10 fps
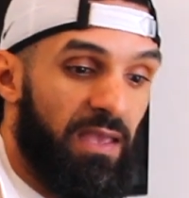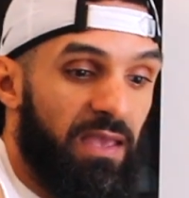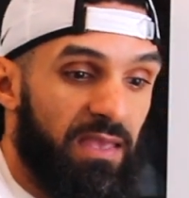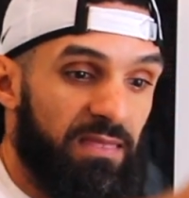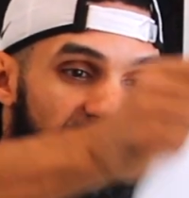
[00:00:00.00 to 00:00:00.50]

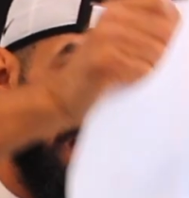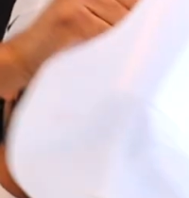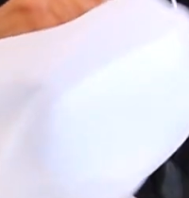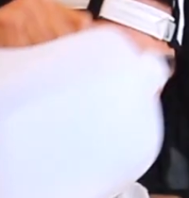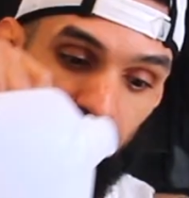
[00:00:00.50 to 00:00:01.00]
And
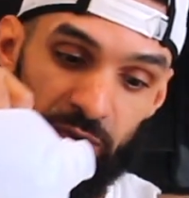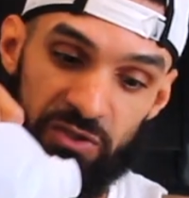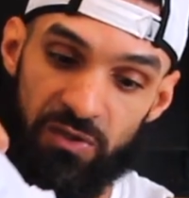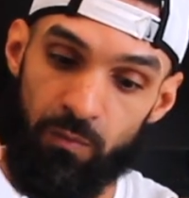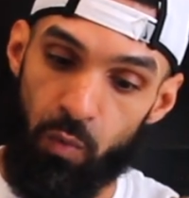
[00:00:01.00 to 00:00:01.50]
then I
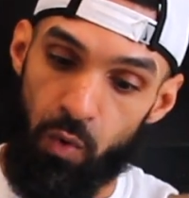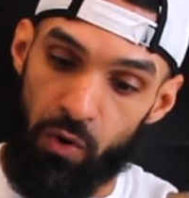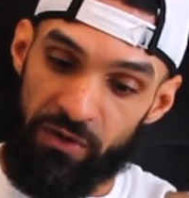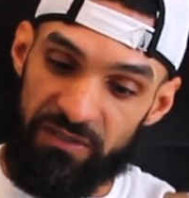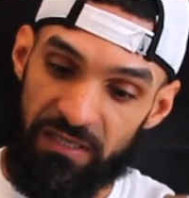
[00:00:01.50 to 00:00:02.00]
put some
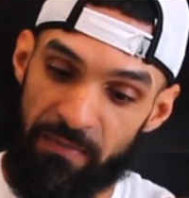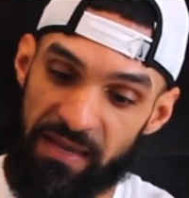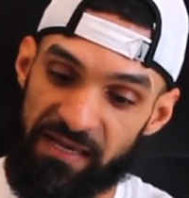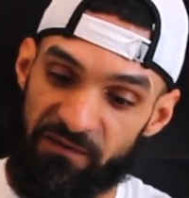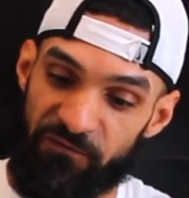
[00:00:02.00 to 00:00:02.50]
water to
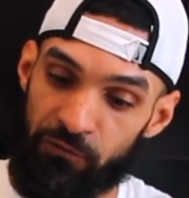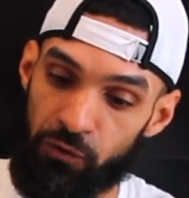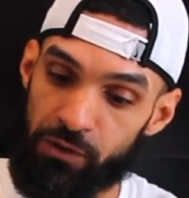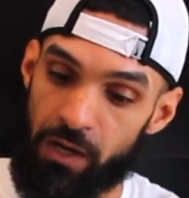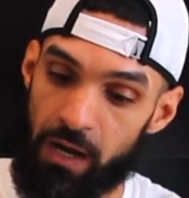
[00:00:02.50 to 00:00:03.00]
make it a
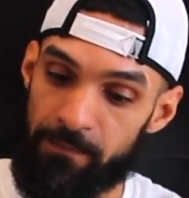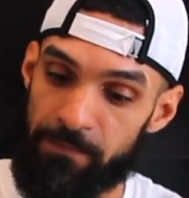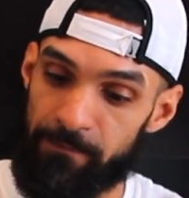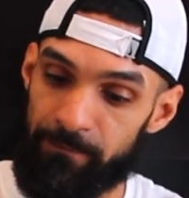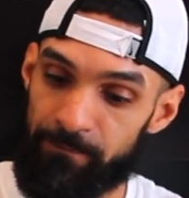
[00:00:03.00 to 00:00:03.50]
full
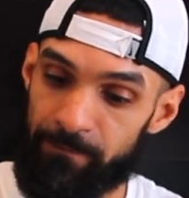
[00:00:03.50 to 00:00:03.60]
cup.